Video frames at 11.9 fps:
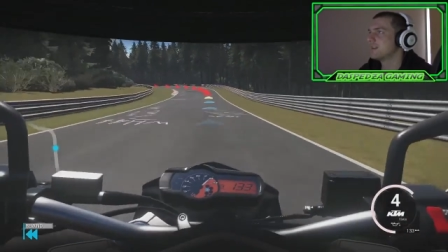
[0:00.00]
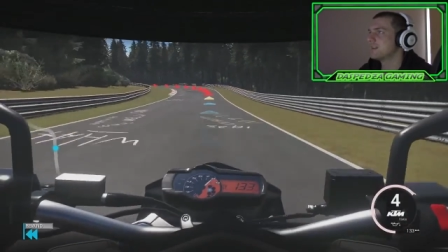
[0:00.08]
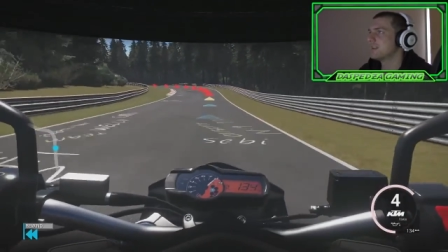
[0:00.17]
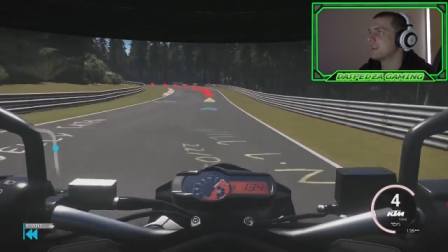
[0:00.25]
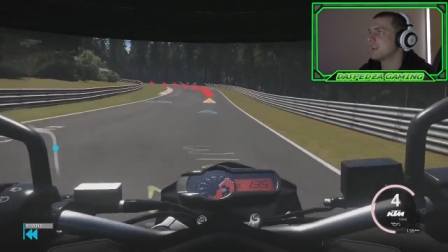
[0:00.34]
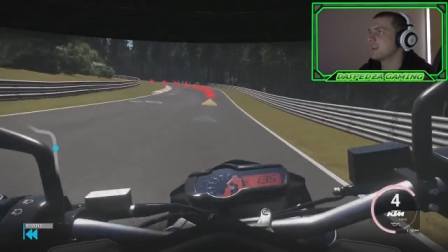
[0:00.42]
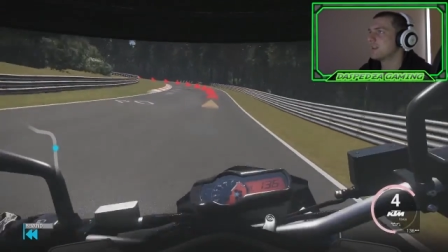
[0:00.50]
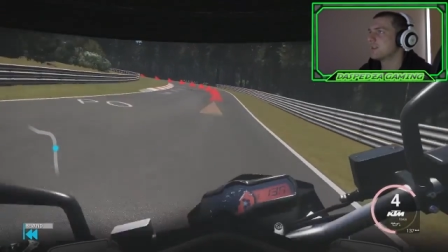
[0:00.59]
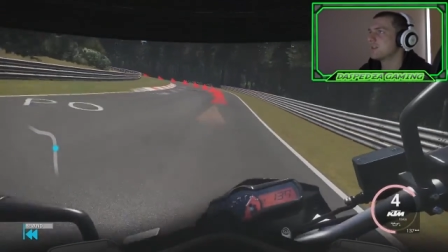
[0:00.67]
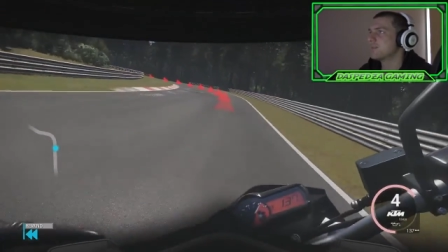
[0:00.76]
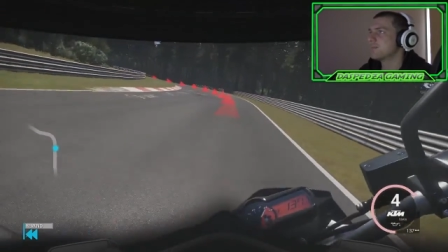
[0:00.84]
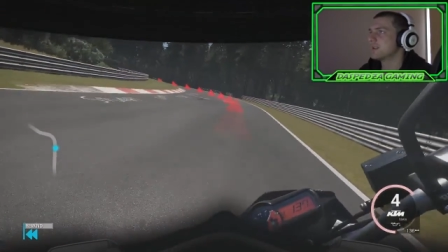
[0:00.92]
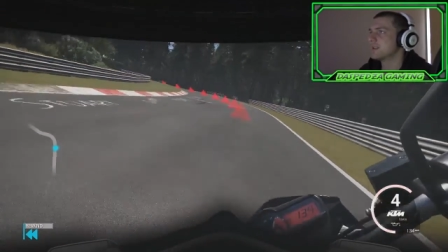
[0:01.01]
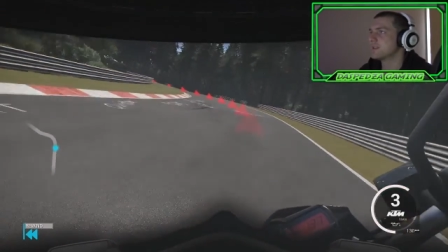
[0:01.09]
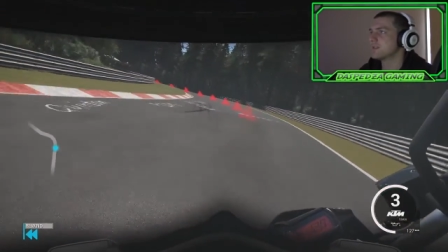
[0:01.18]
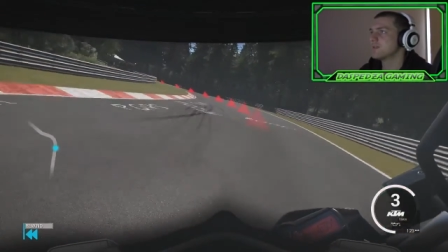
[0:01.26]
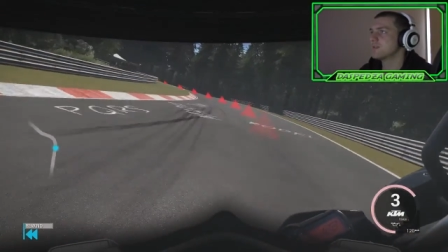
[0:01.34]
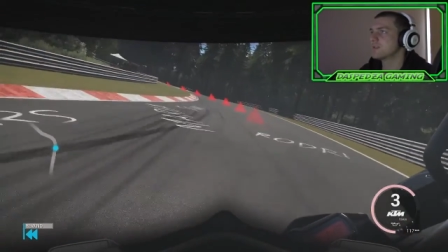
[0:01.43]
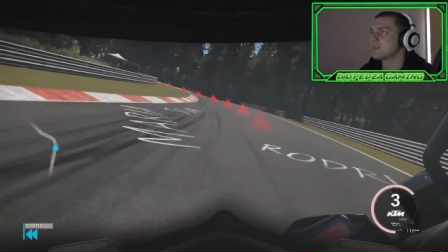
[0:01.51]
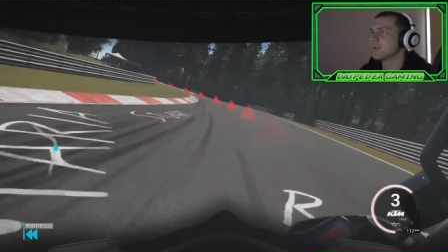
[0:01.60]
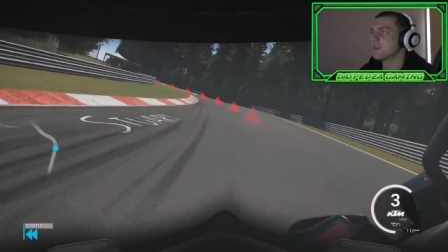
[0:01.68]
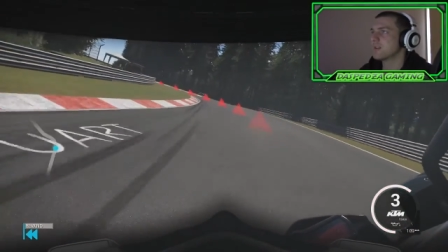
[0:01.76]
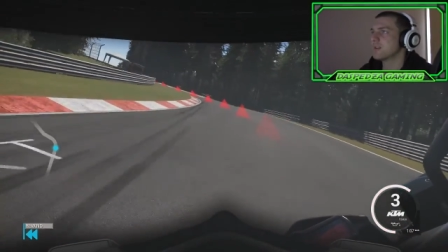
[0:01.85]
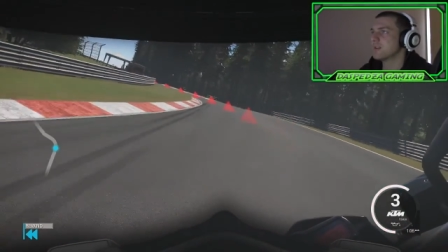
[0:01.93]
But again, it could have been the two-stroke.